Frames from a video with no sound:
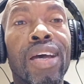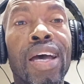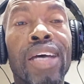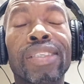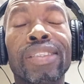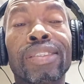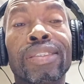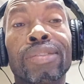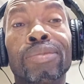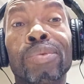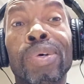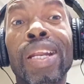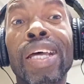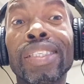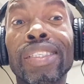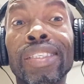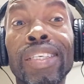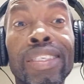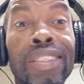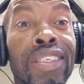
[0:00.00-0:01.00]
And when I
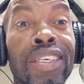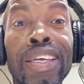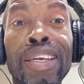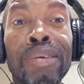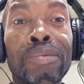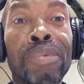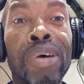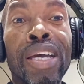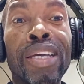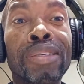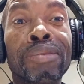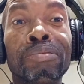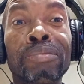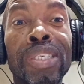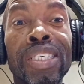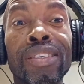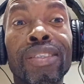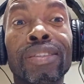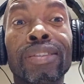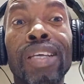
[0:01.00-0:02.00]
say game, I didn't
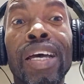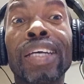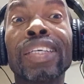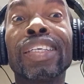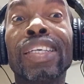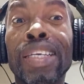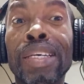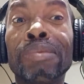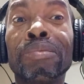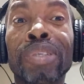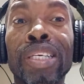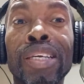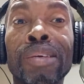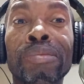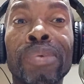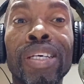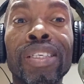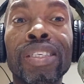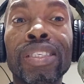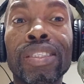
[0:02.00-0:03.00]
mean a game
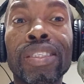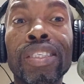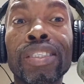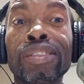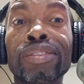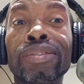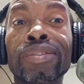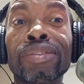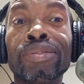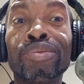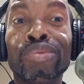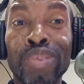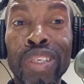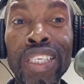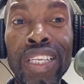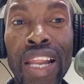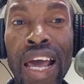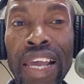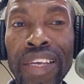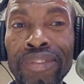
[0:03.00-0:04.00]
game. This is
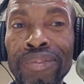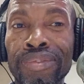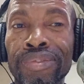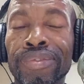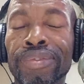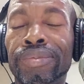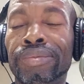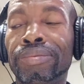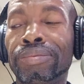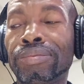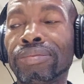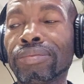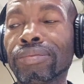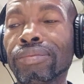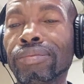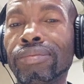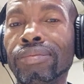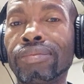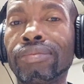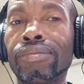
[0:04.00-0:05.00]
real life.
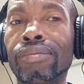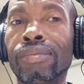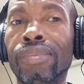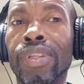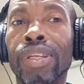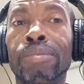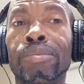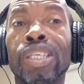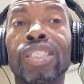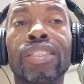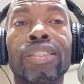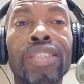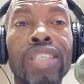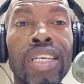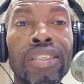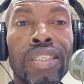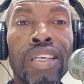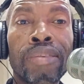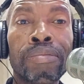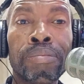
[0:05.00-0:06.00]
But it's
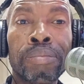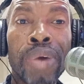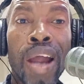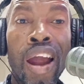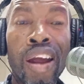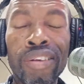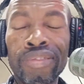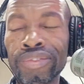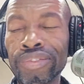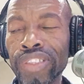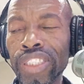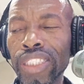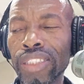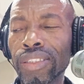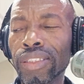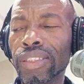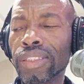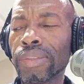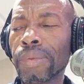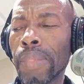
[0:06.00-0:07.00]
just a
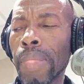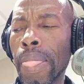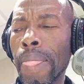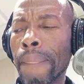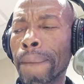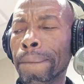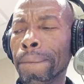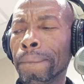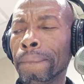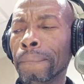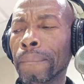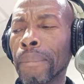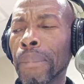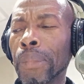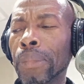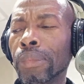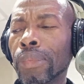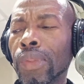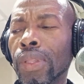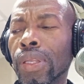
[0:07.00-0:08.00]
paraphrase.
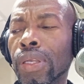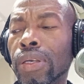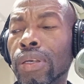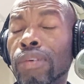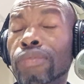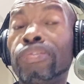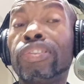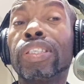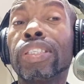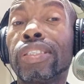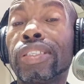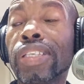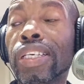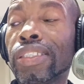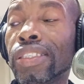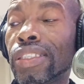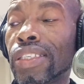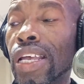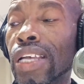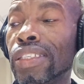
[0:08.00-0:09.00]
Verse
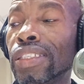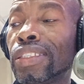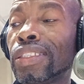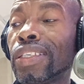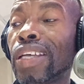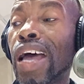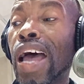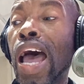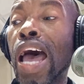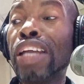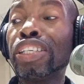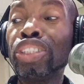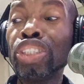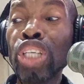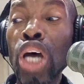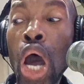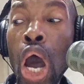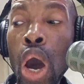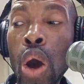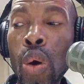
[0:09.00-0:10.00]
6 says, And
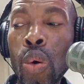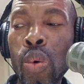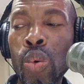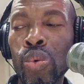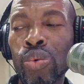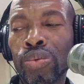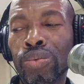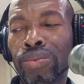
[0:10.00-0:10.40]
now